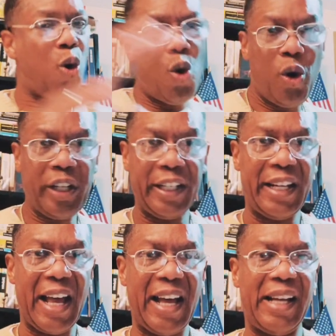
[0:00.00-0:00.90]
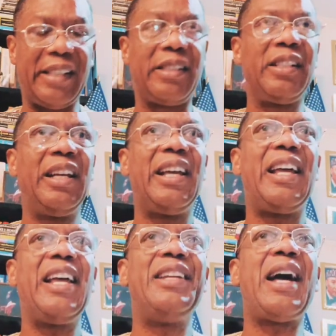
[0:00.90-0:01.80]
organized
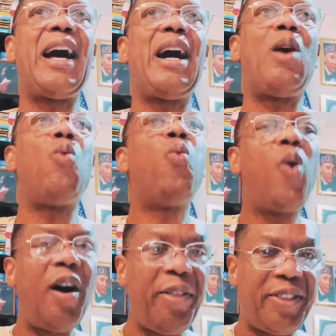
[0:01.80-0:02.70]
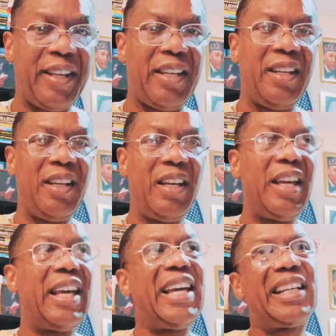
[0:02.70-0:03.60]
and how wealthy
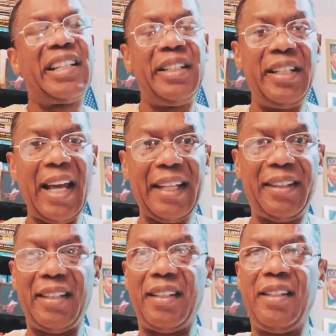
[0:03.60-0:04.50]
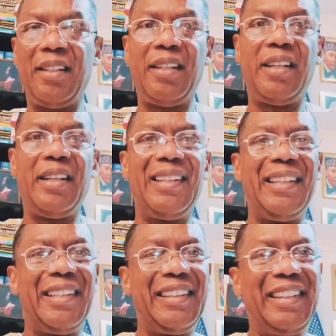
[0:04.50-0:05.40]
and connected
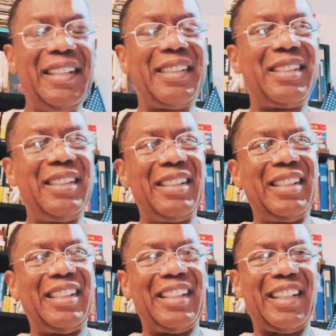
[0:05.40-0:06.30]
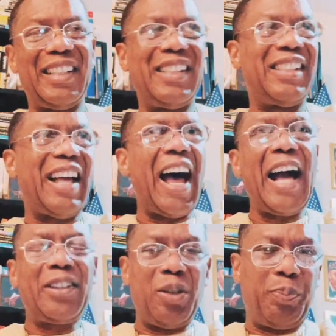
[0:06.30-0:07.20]
this
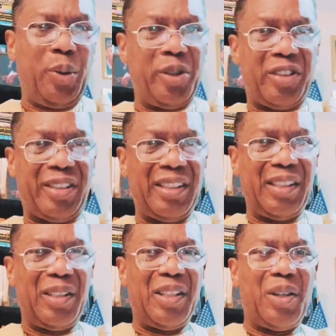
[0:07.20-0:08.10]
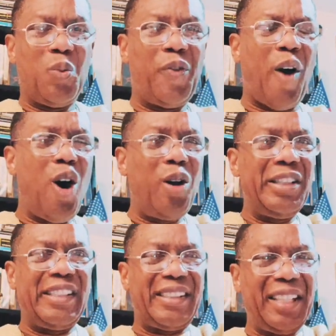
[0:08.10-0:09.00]
octopus with all
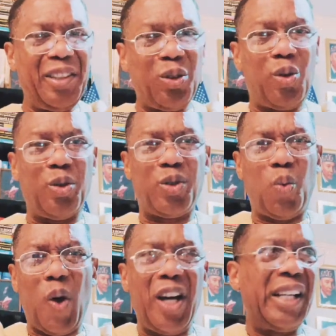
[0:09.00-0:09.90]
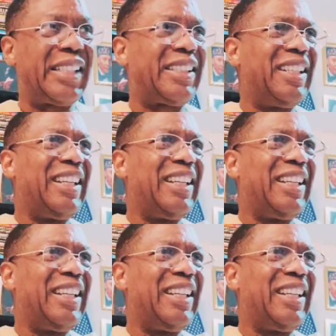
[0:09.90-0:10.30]
these tentacles was